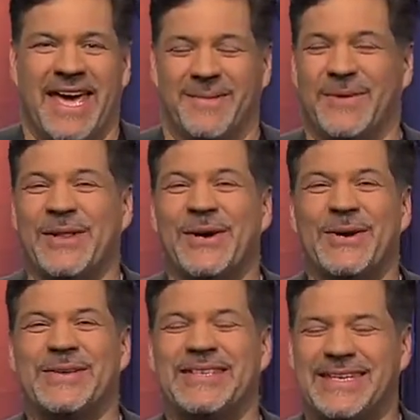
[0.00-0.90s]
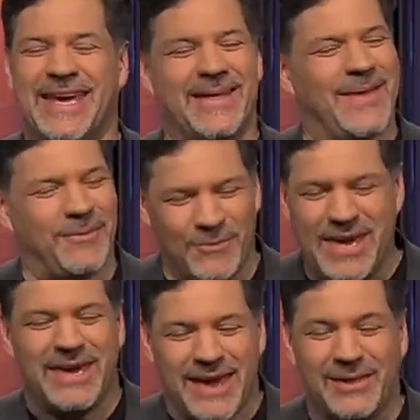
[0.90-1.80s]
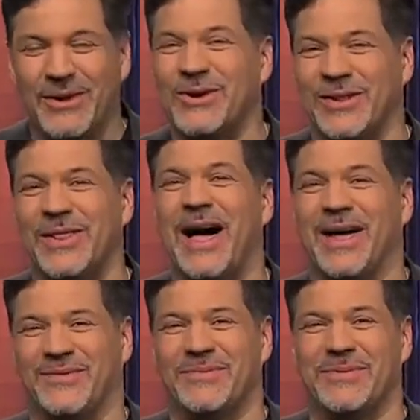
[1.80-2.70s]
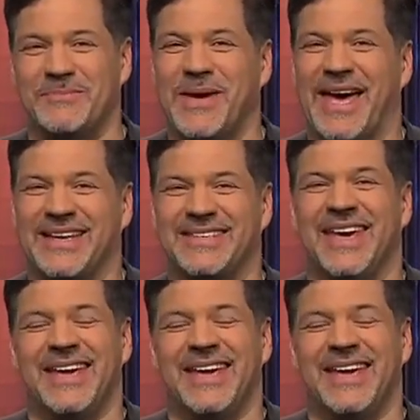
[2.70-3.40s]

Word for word: And we learned today that we can learn a lot from the past